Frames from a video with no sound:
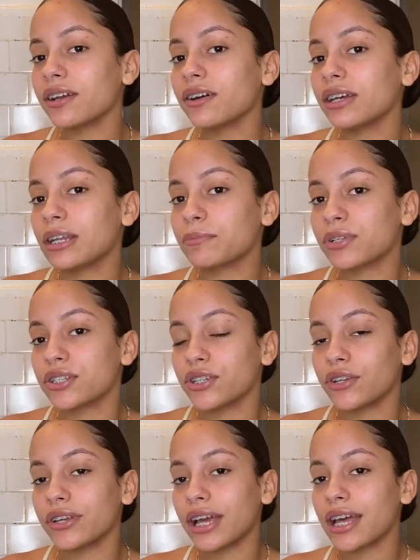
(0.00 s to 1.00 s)
and I'm gonna show
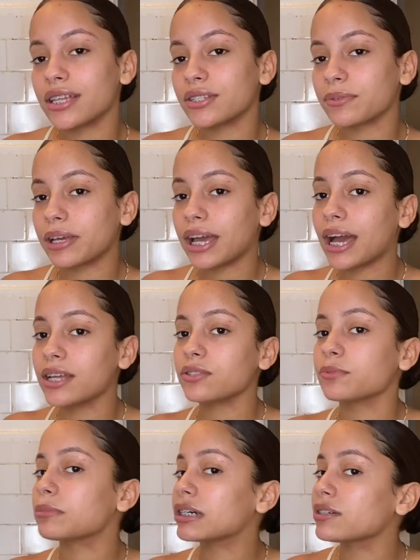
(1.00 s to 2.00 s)
you guys the way I do
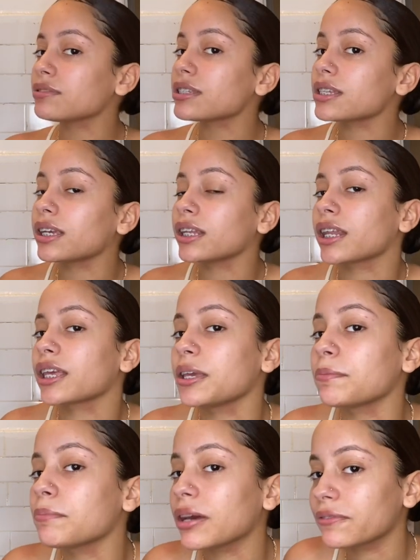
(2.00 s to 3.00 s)
my routine and
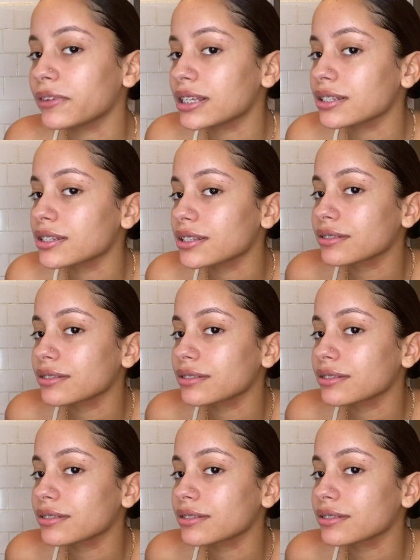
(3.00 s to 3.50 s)
keep my face